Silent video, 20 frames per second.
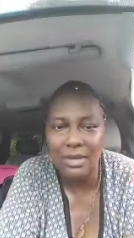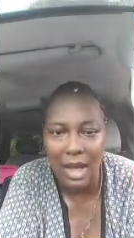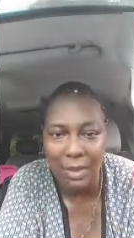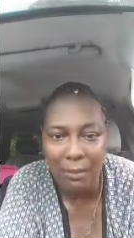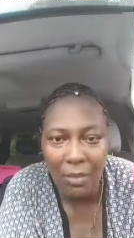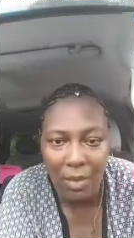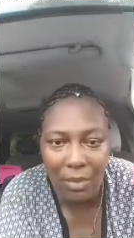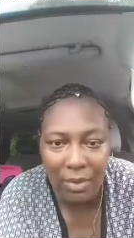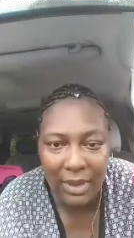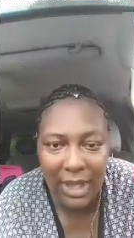
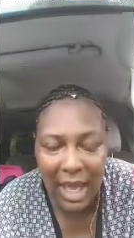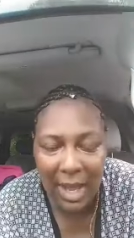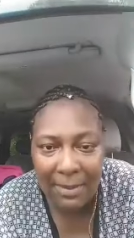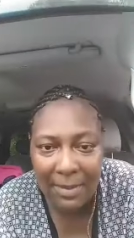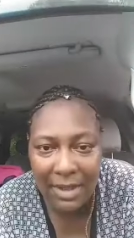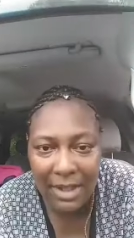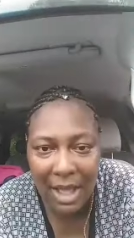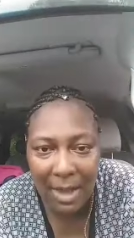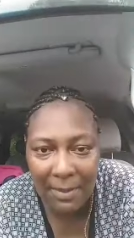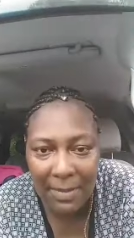I want
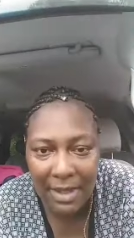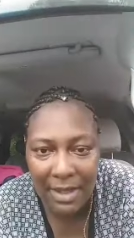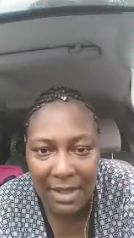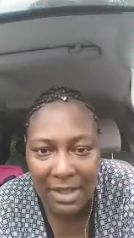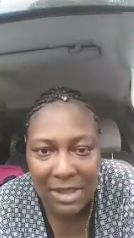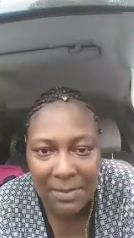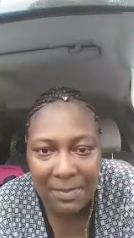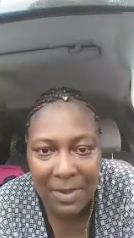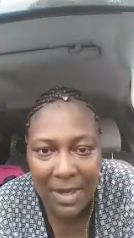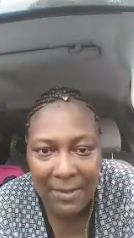Cammy come
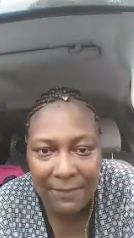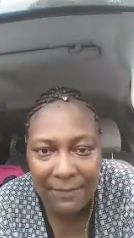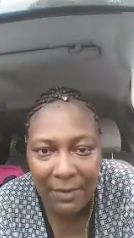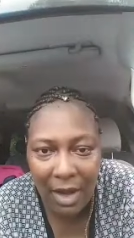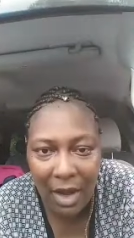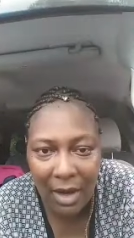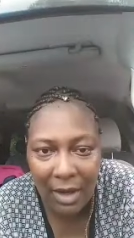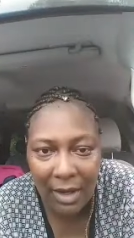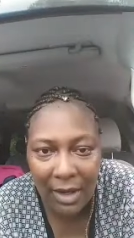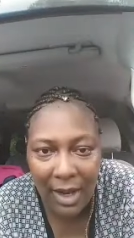here and speak
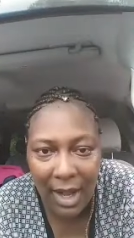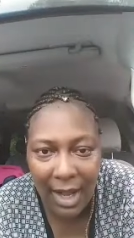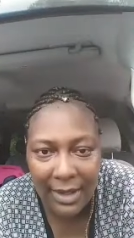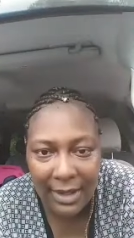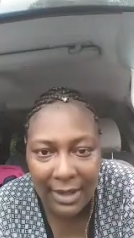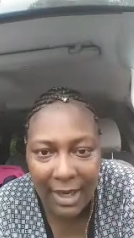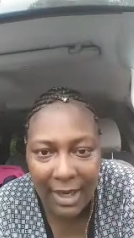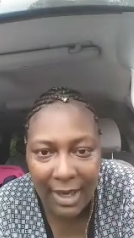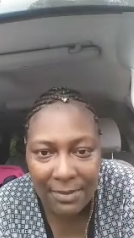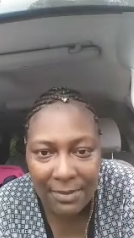for her
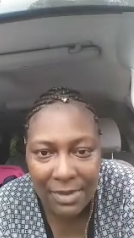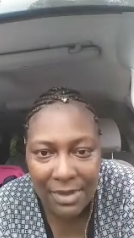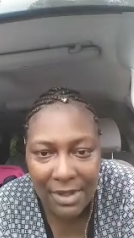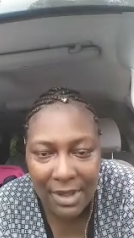goddamn